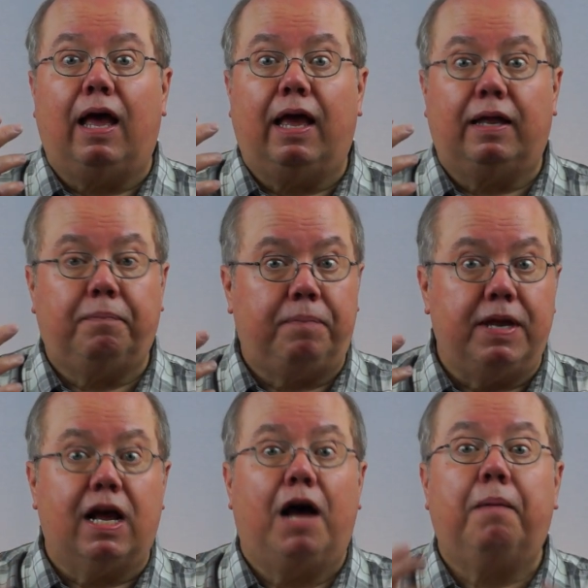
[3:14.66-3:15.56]
and
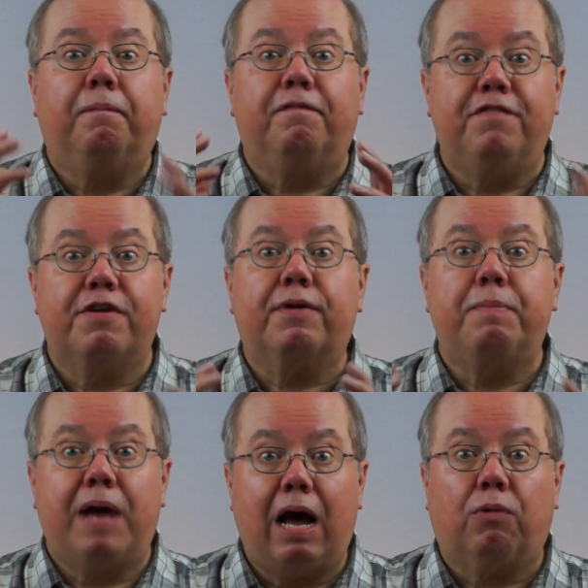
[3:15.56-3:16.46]
become
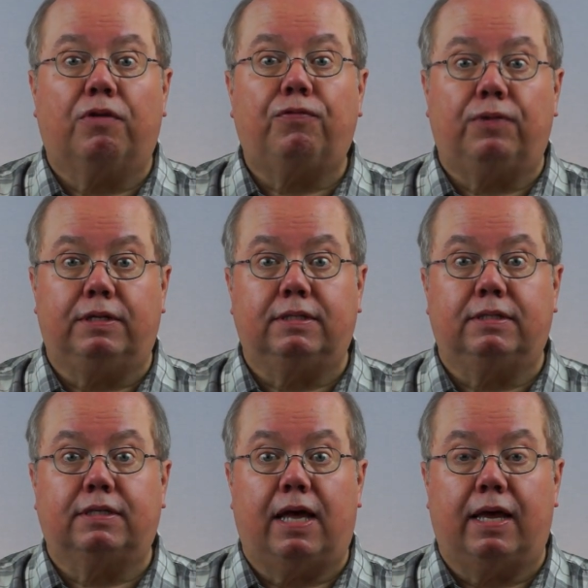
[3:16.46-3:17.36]
very powerful in
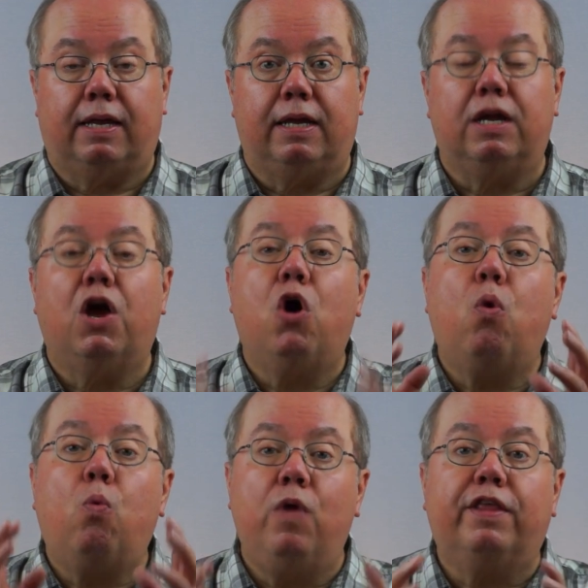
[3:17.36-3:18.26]
society
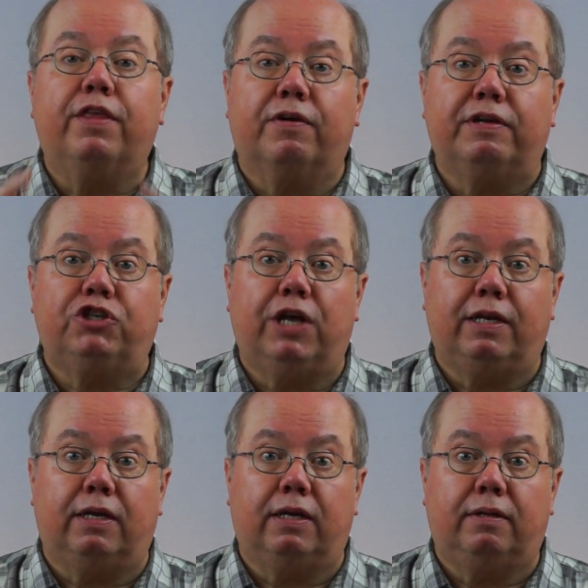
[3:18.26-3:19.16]
with their
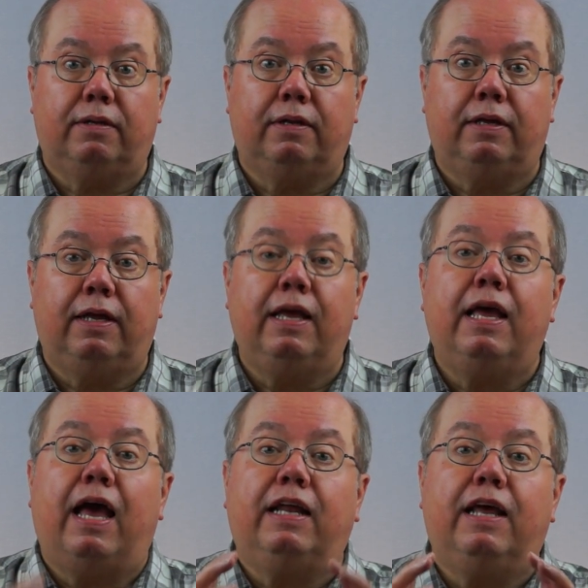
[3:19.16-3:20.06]
agenda
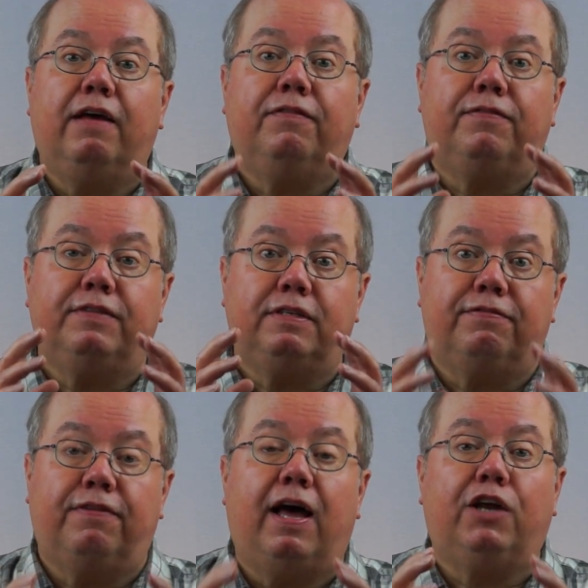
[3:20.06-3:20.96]
and have
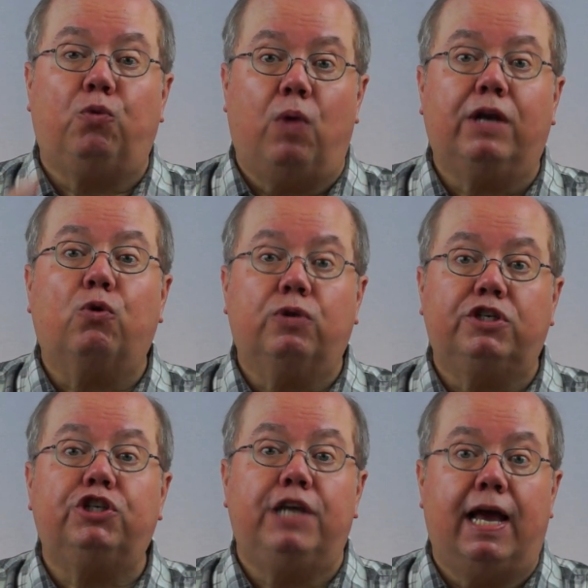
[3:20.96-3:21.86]
defined what
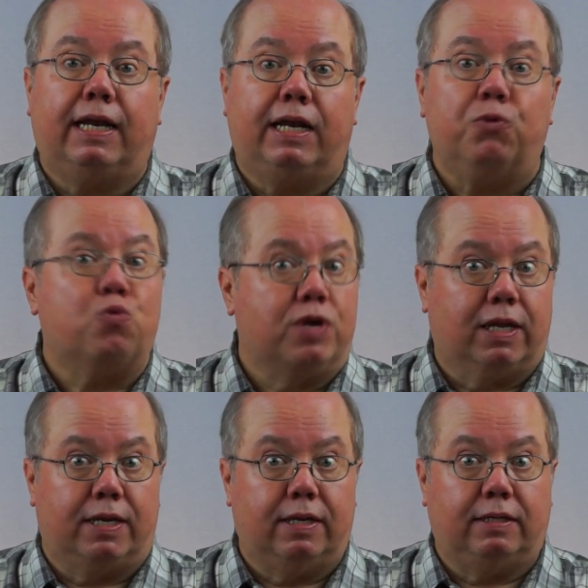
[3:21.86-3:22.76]
Christianity
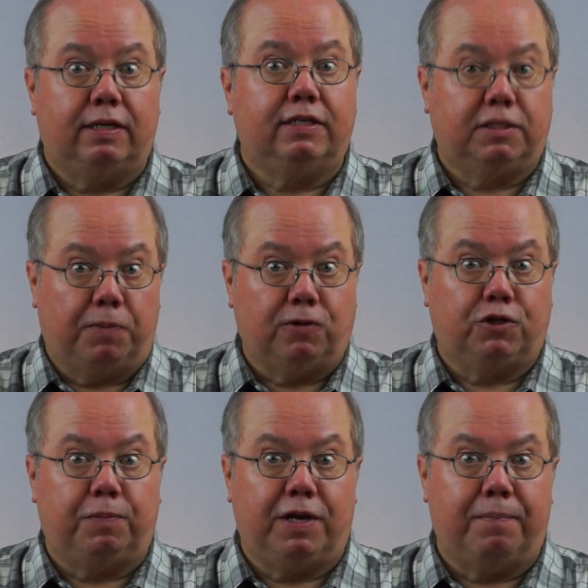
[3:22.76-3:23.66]
really is
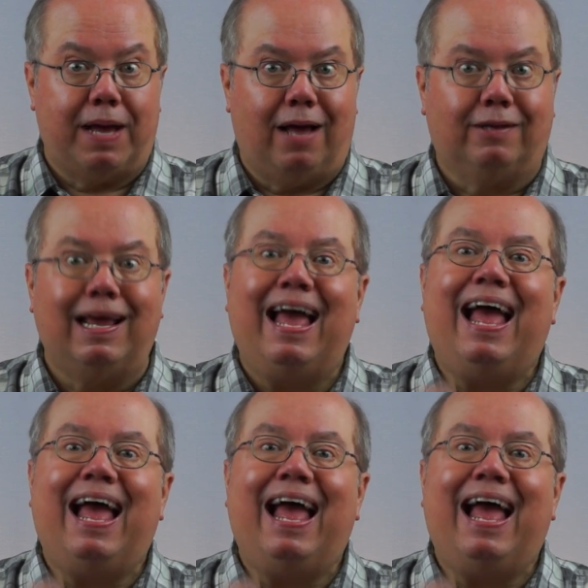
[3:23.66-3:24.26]
supposed to be about.